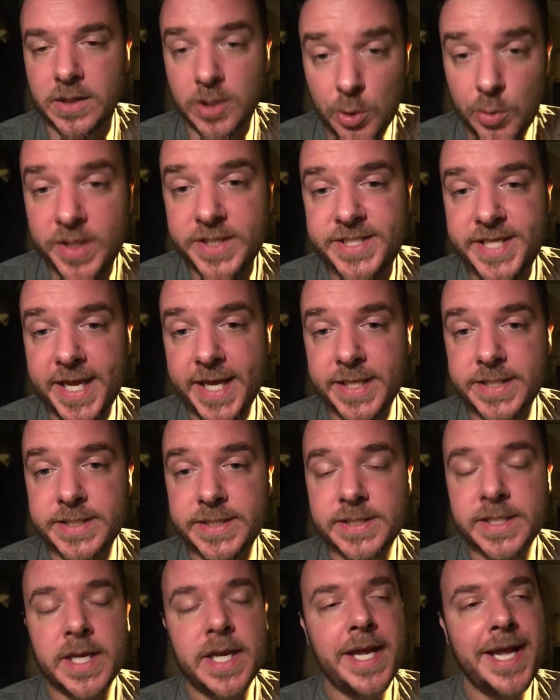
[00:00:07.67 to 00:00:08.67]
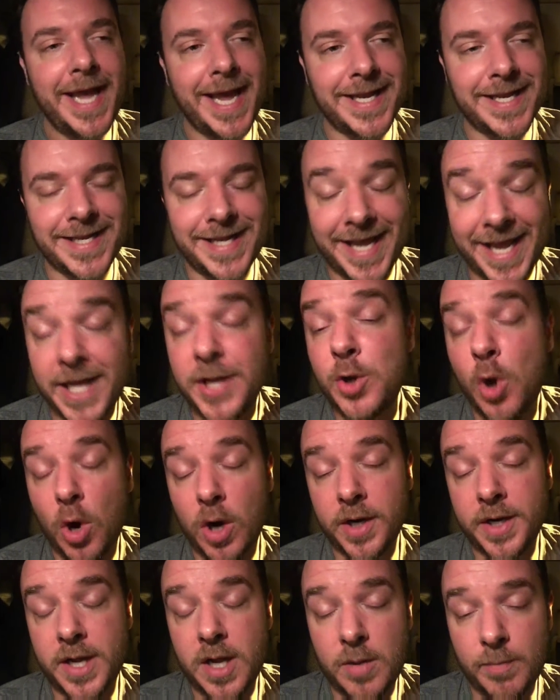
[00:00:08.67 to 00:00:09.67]
Lunatics, and an
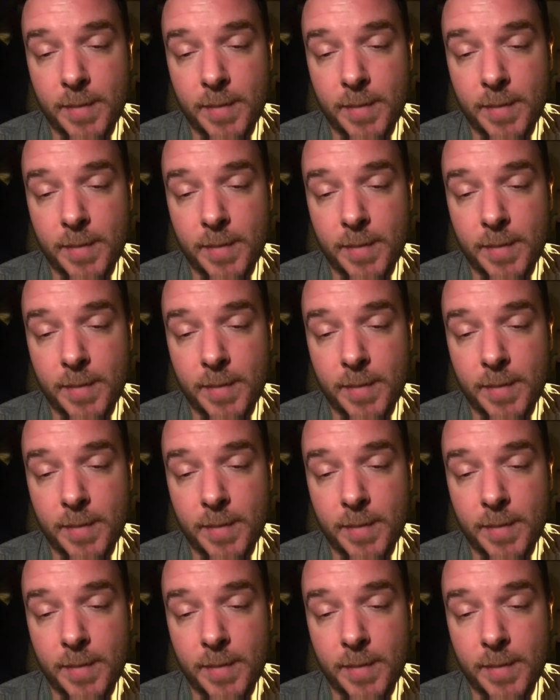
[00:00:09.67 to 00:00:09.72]
inordinate